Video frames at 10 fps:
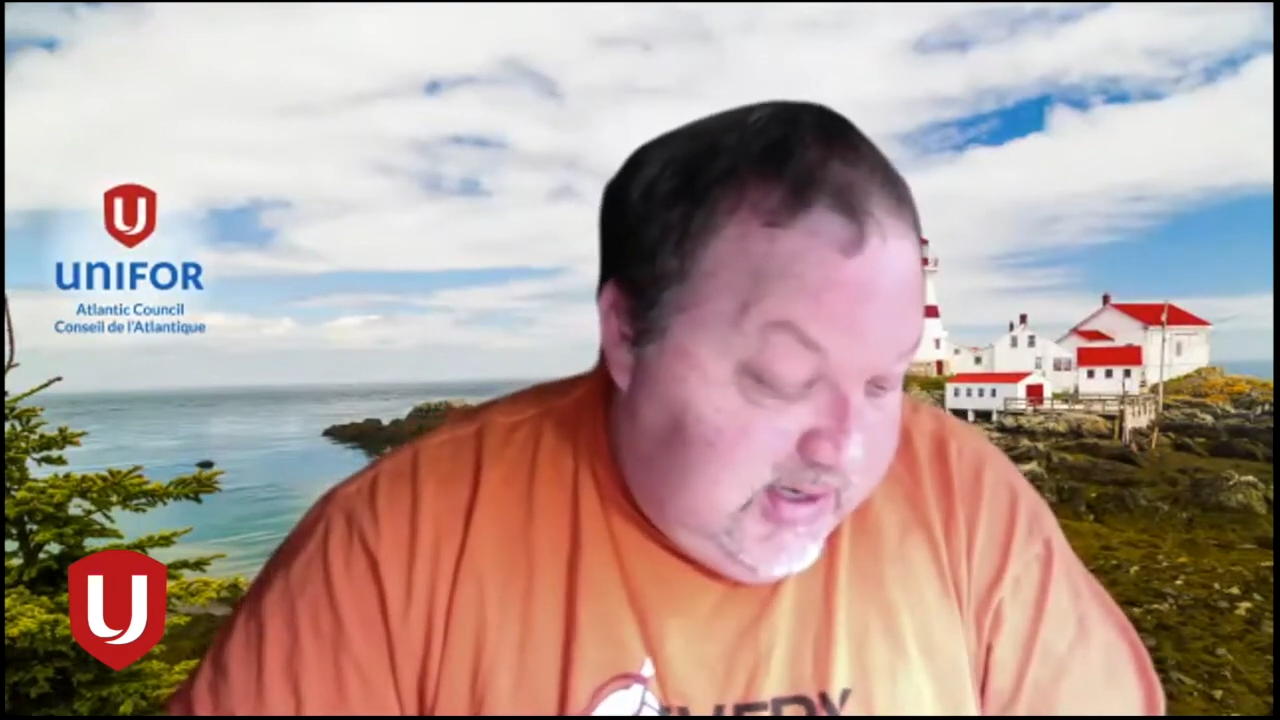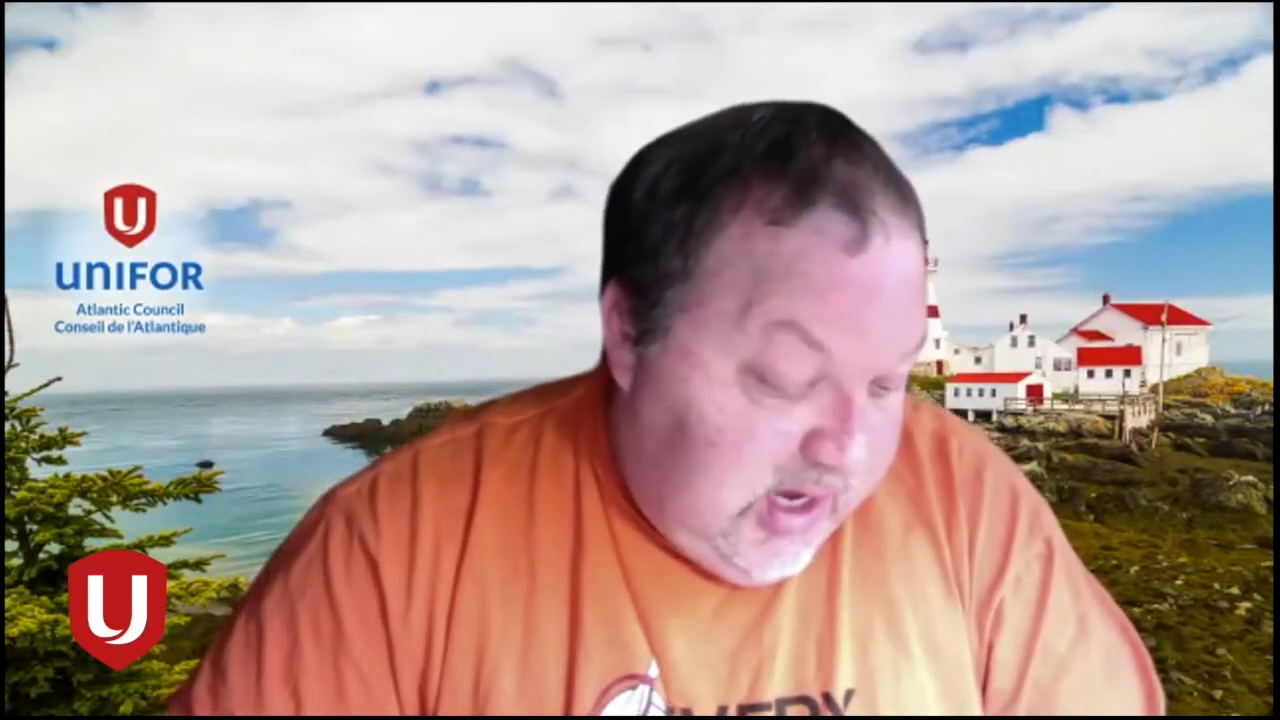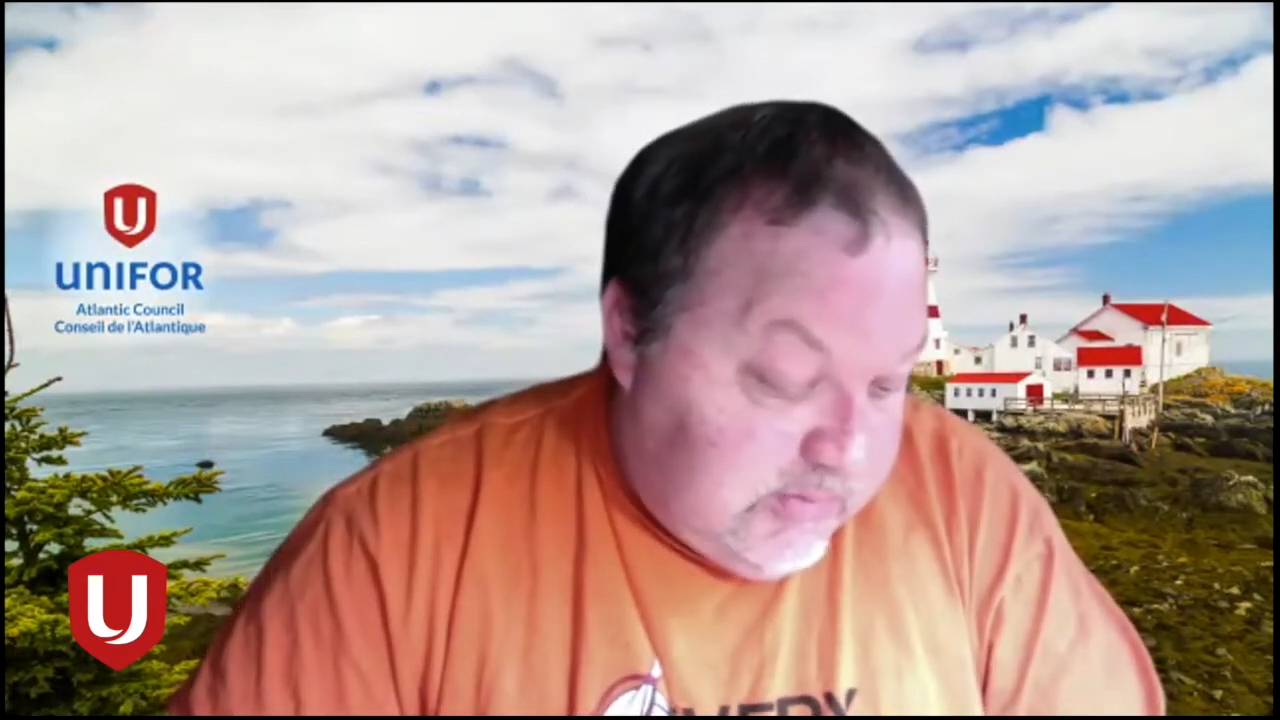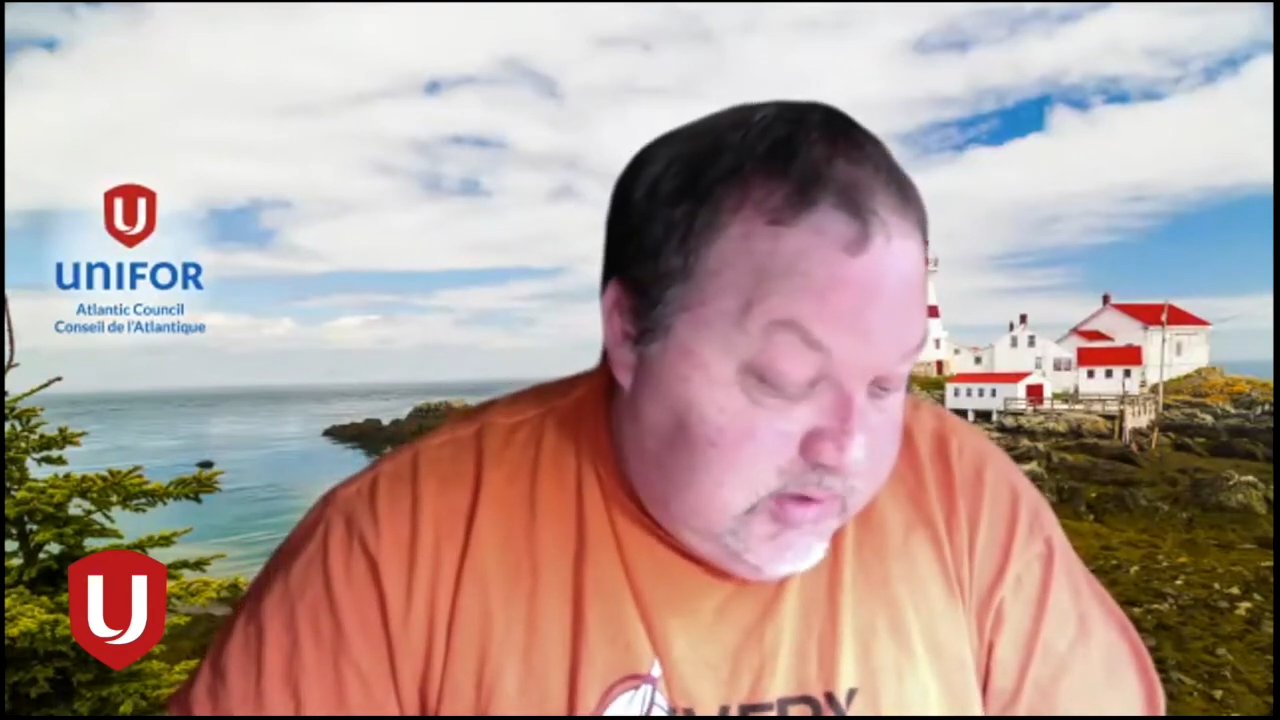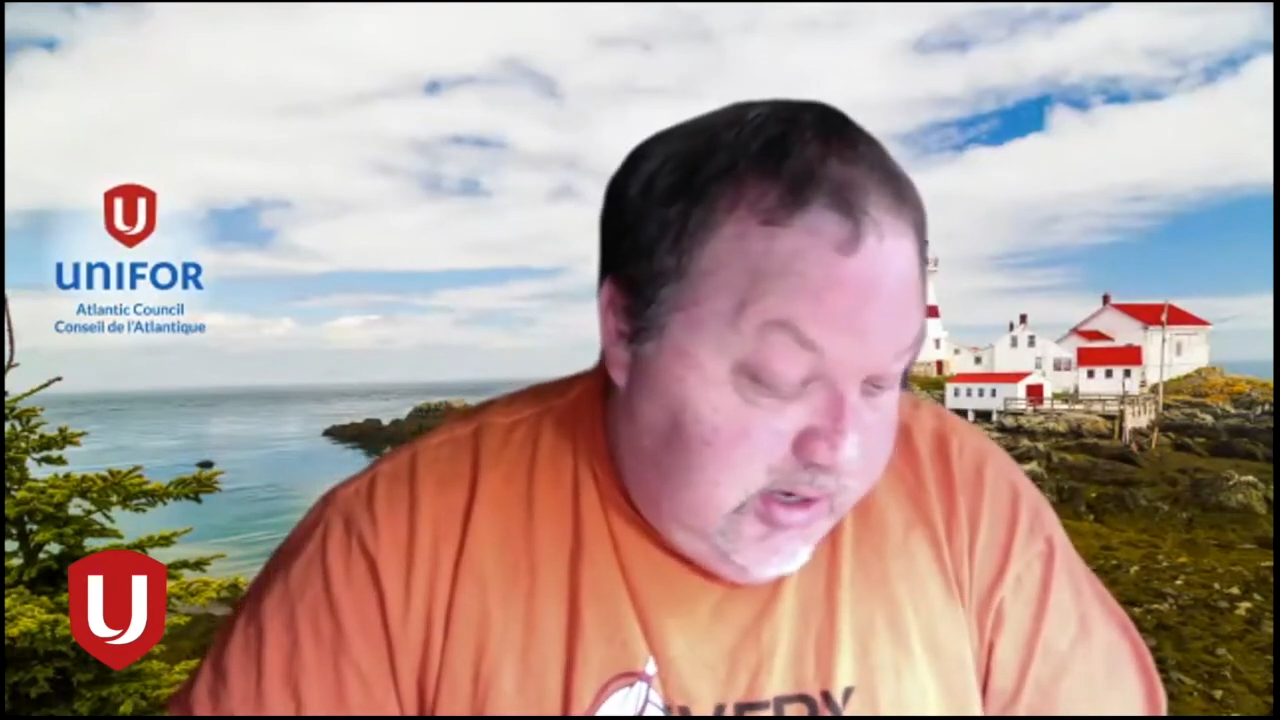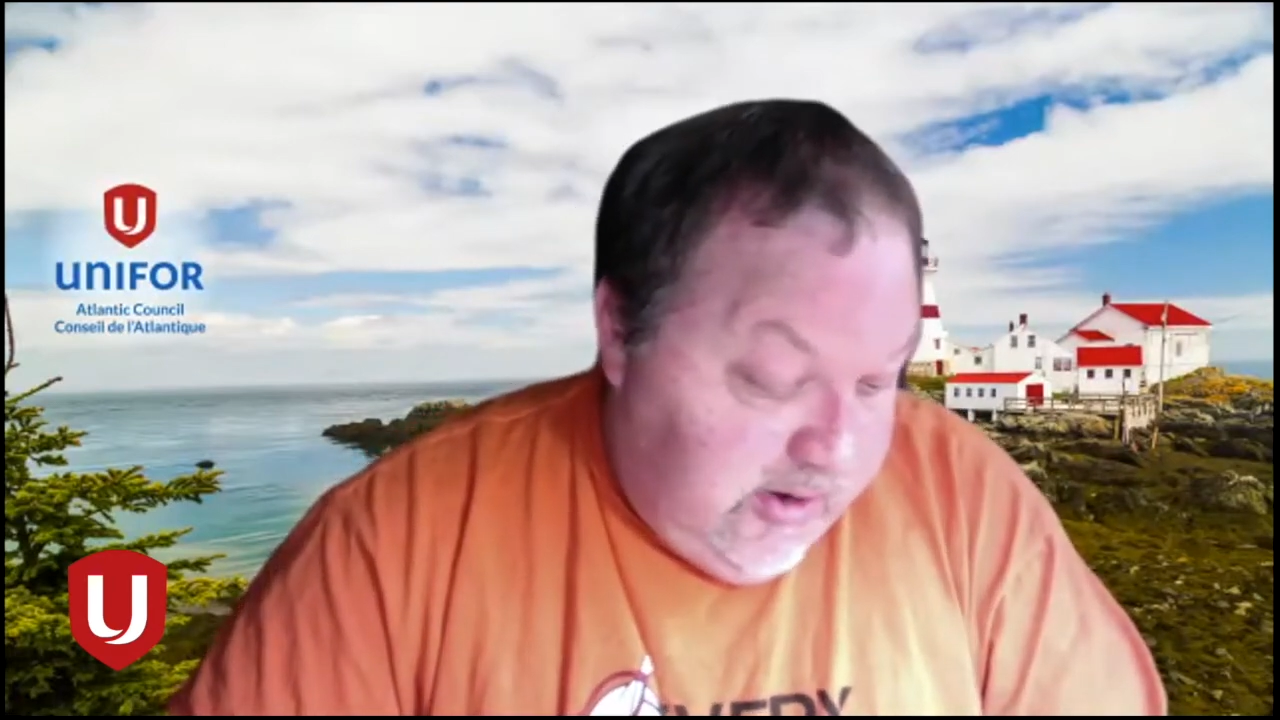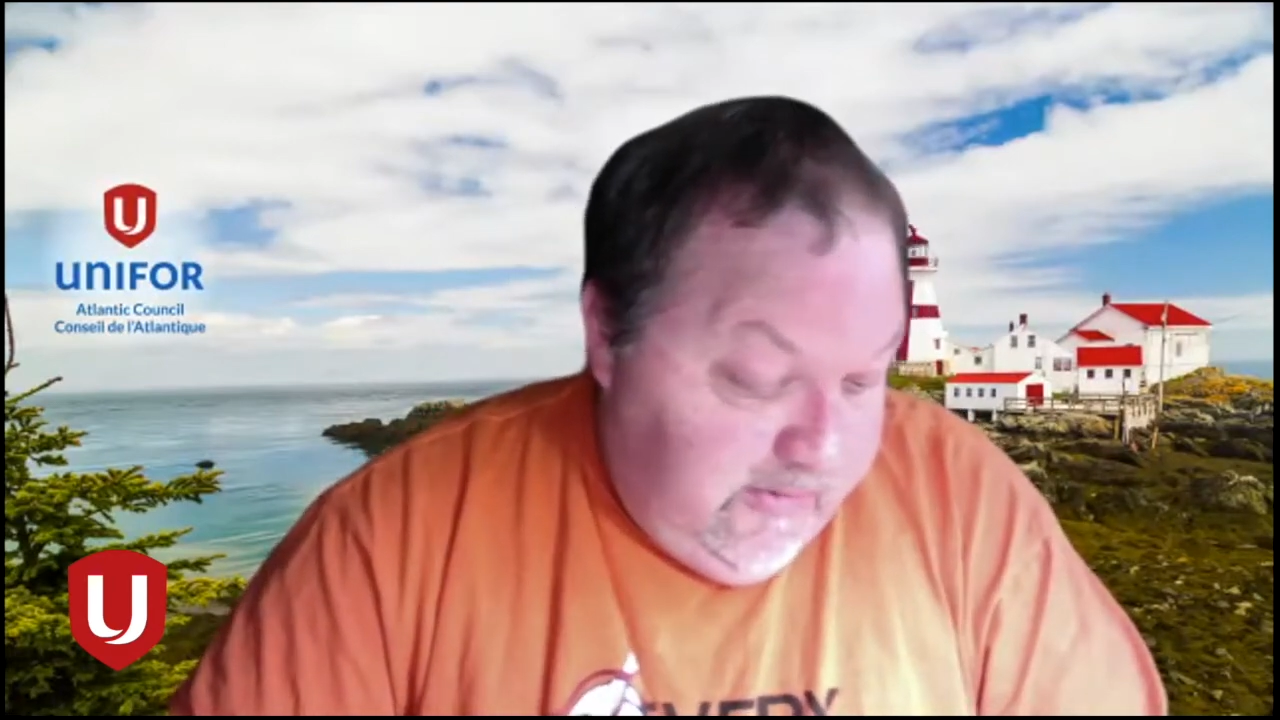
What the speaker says: times a year.